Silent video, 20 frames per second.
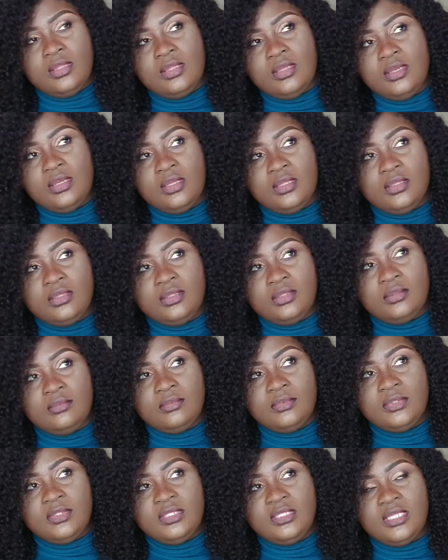
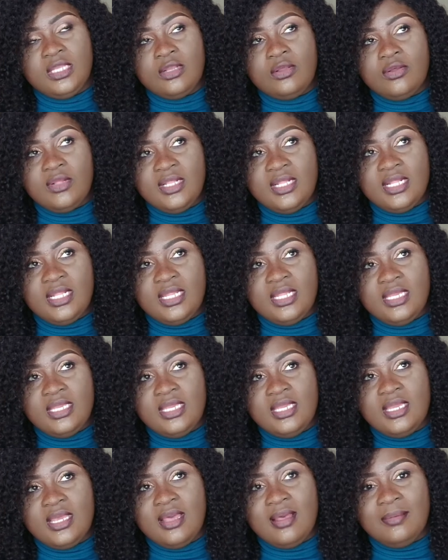Then
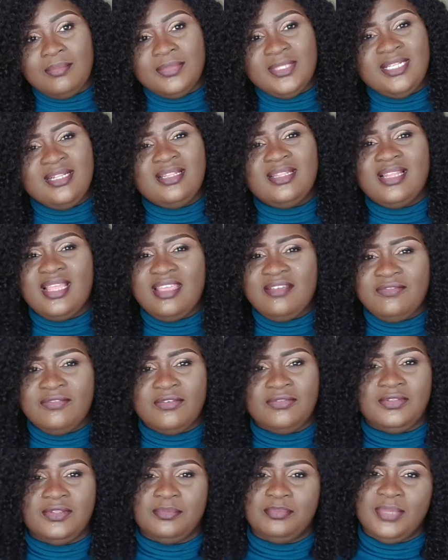secondly, I'm the life
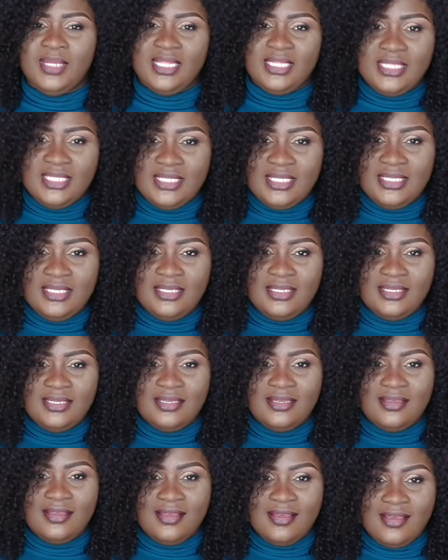of the party.
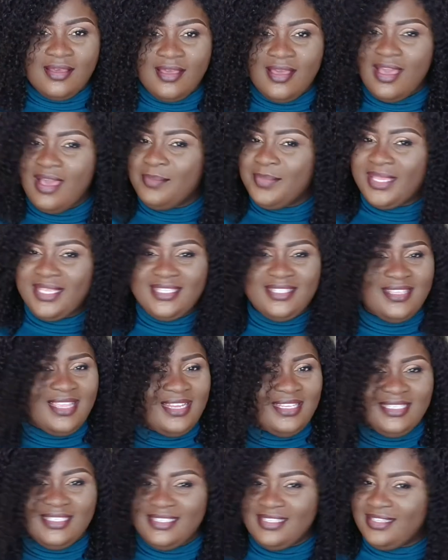I'm
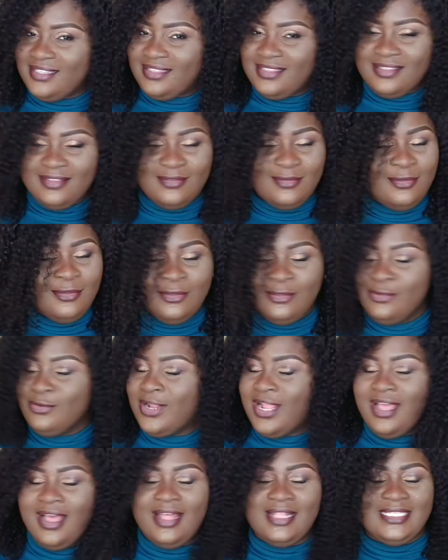exciting.
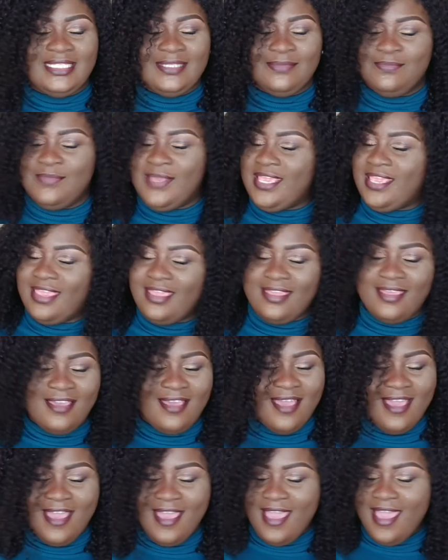Look at me.
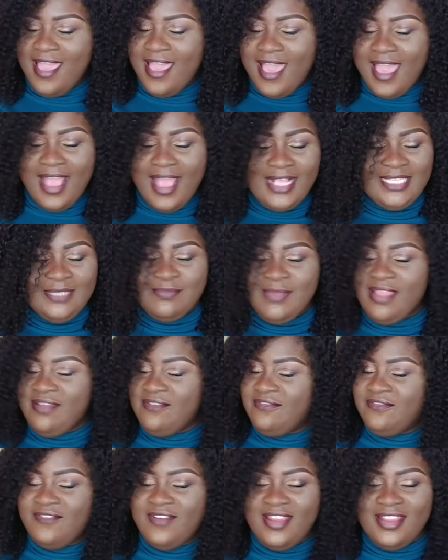Ask my
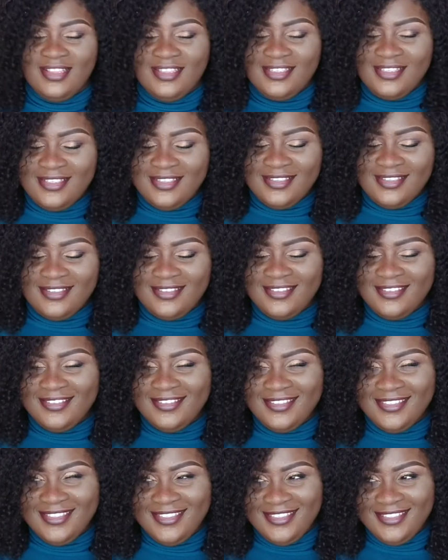friends.
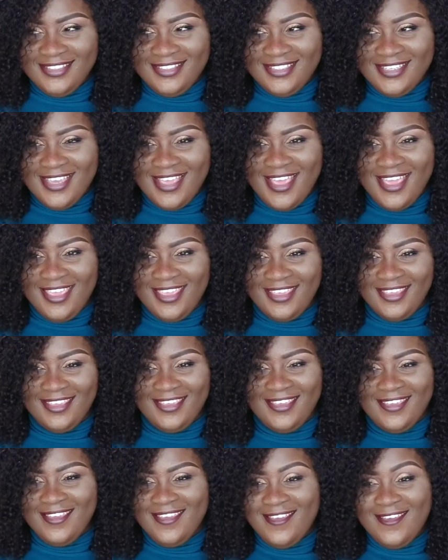Chai.
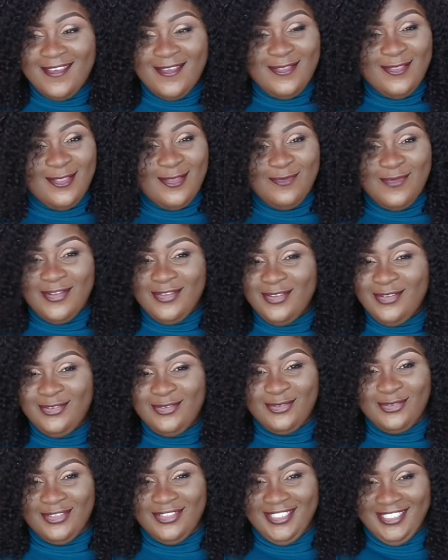Nobody
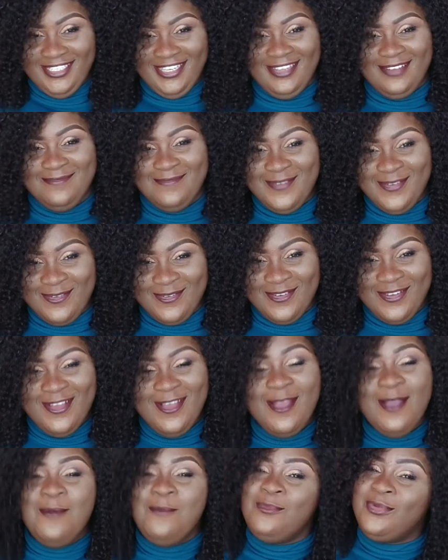should shame you.
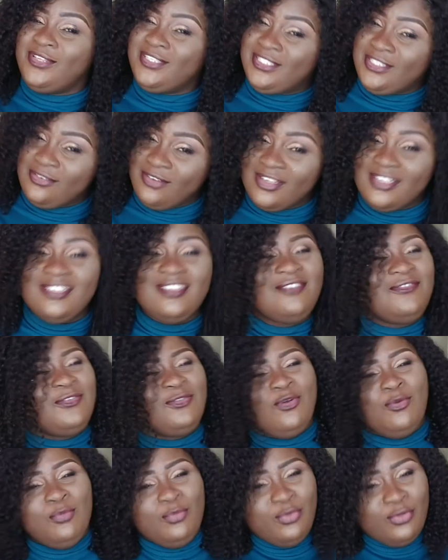But seriously, if
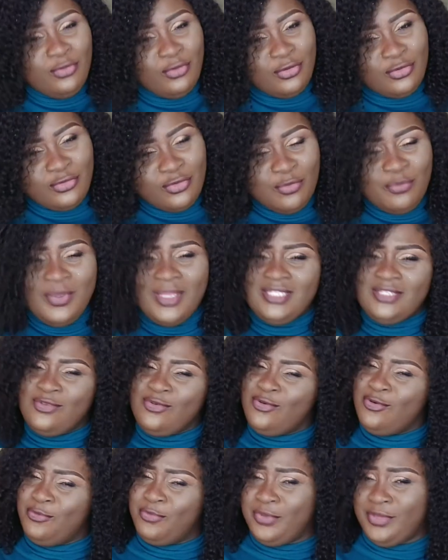you don't blow your trumpet,
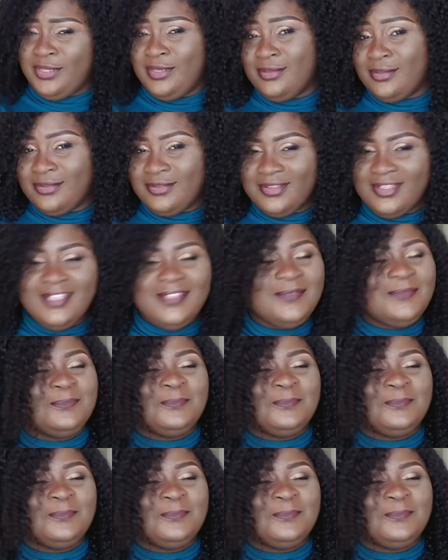who will?